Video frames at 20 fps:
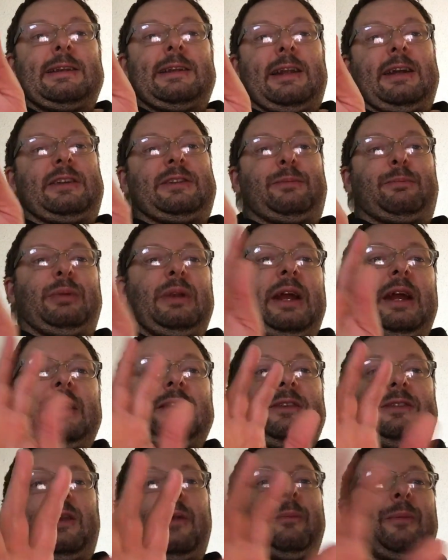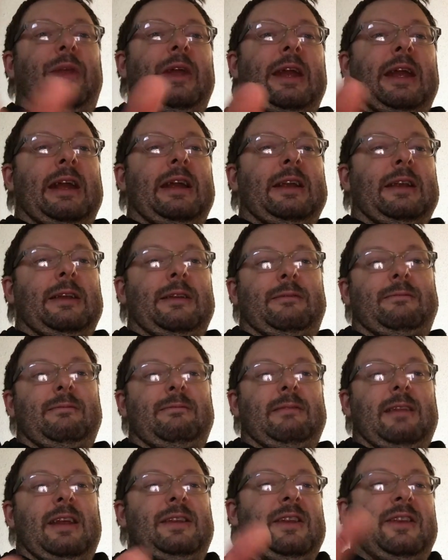explain something
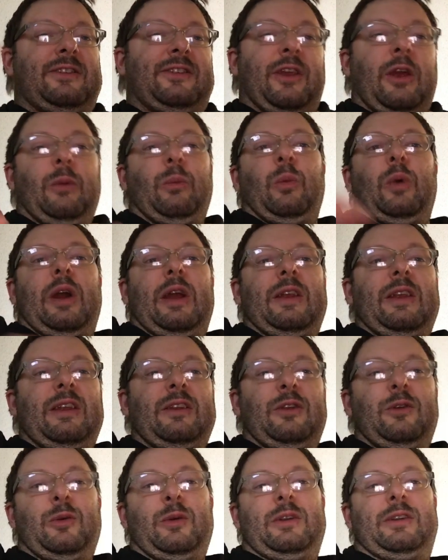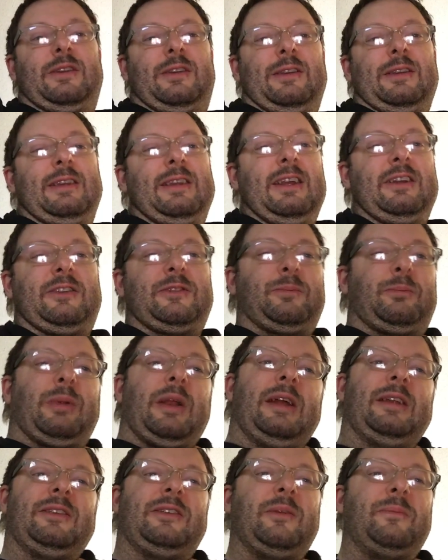in the same way that you would
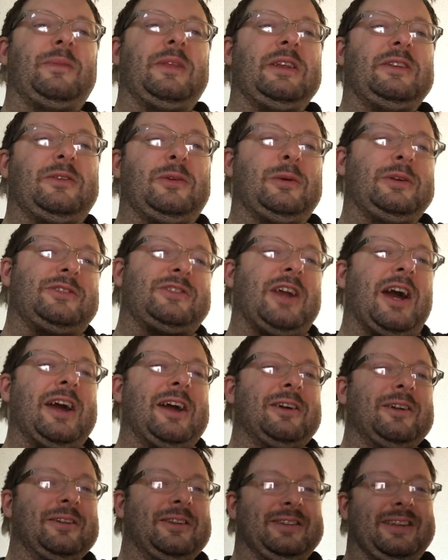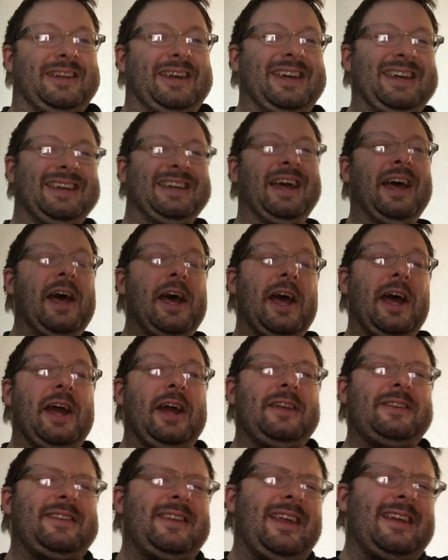explain something to a child.
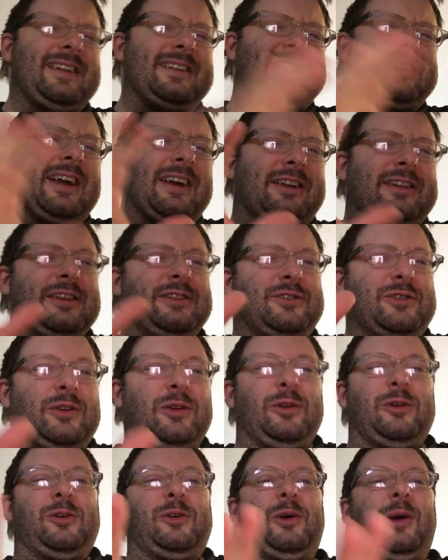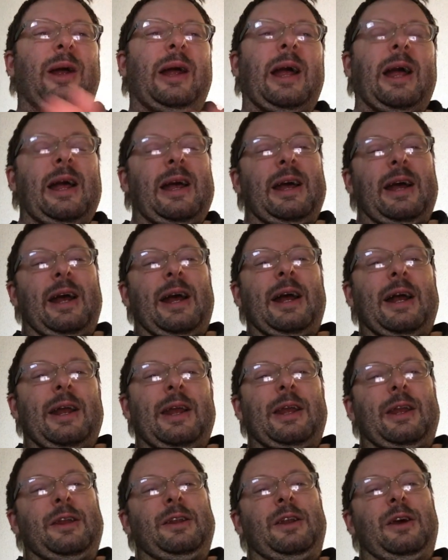It's not exactly true.
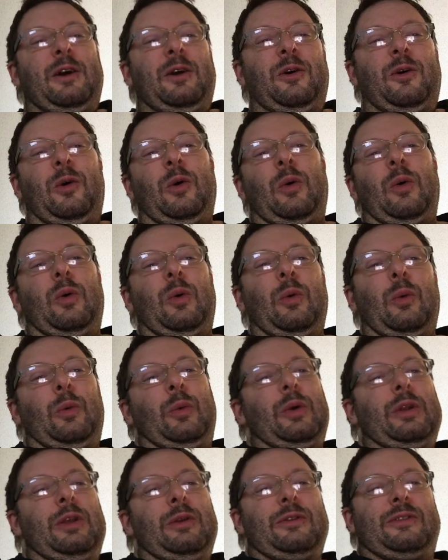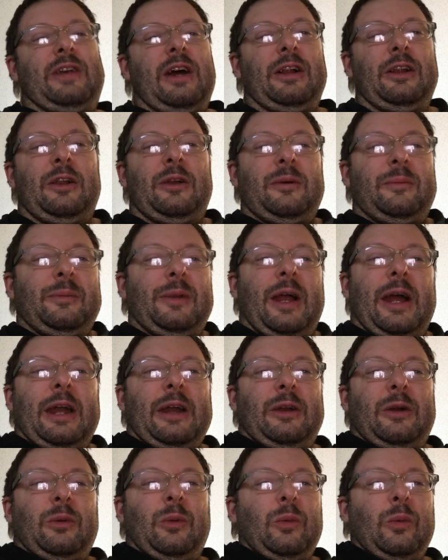When you tell them, like